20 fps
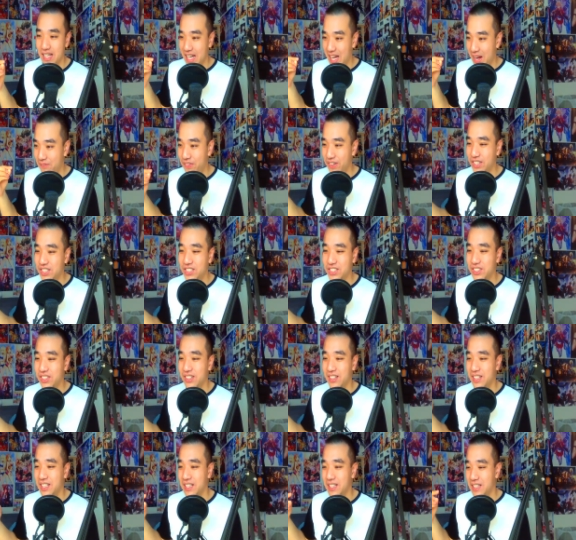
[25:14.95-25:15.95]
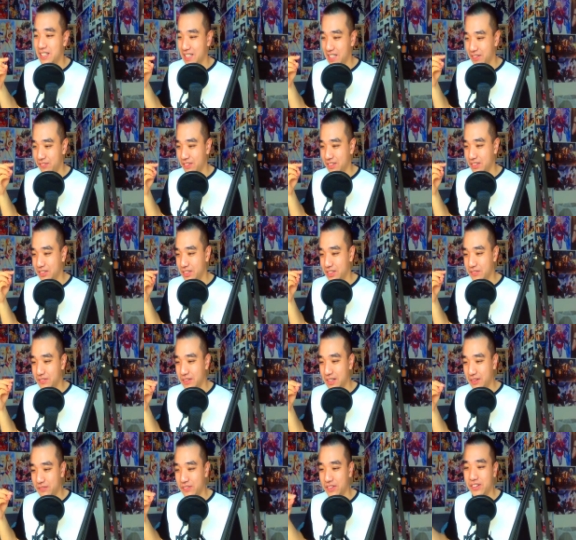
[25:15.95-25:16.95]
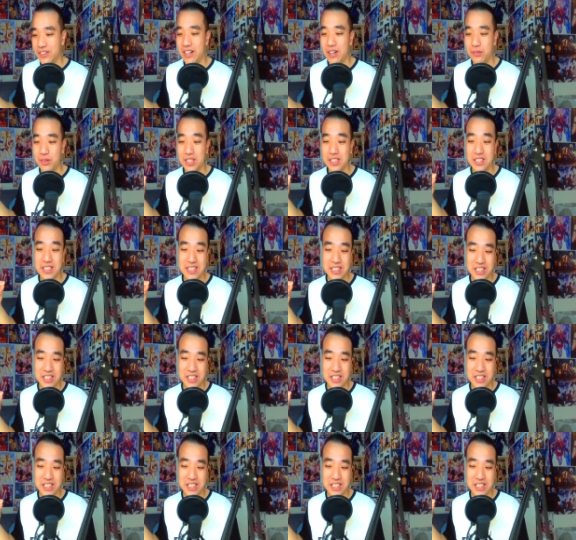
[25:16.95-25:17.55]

I'm pretty sure he even could even like figure out what is